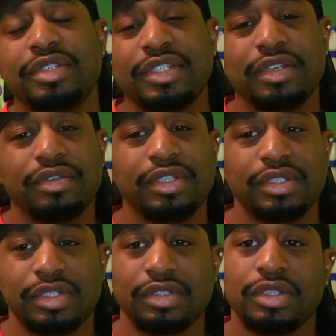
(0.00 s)

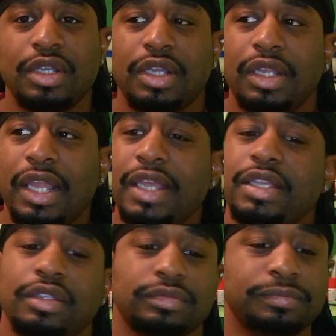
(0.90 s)
serious?
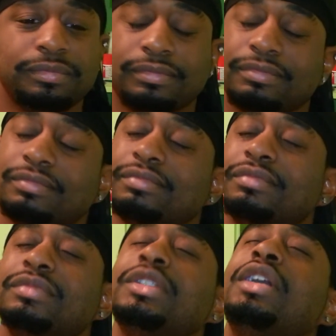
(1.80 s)
Like,
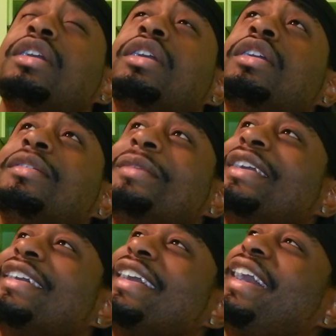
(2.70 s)
oh
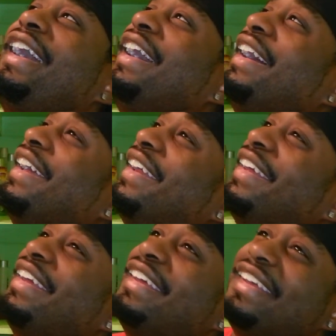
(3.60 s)
my God.
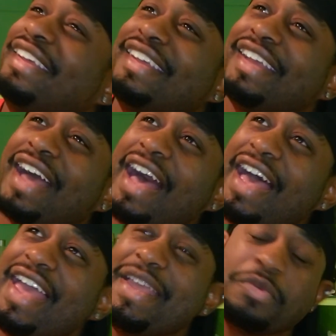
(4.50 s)

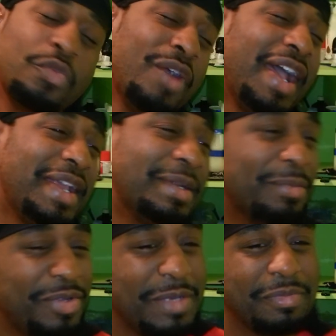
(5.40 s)
I hate
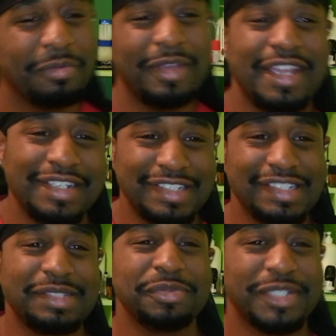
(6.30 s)
whining people, man.
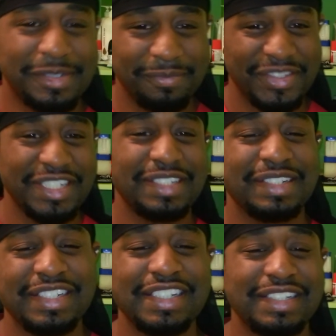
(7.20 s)
Just,
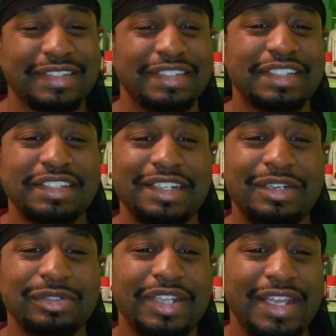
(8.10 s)
just, just, just
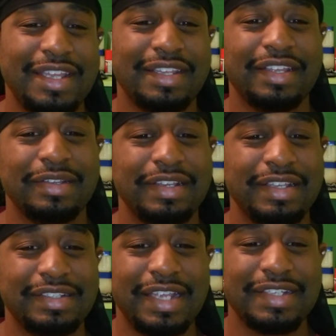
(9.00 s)
know that
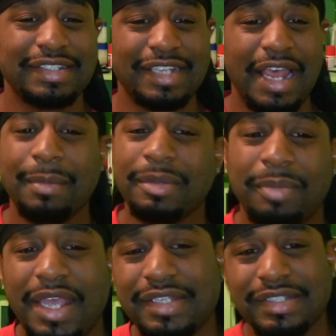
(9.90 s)
it takes time and
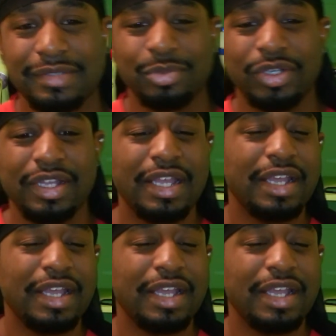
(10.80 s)
patience, bro.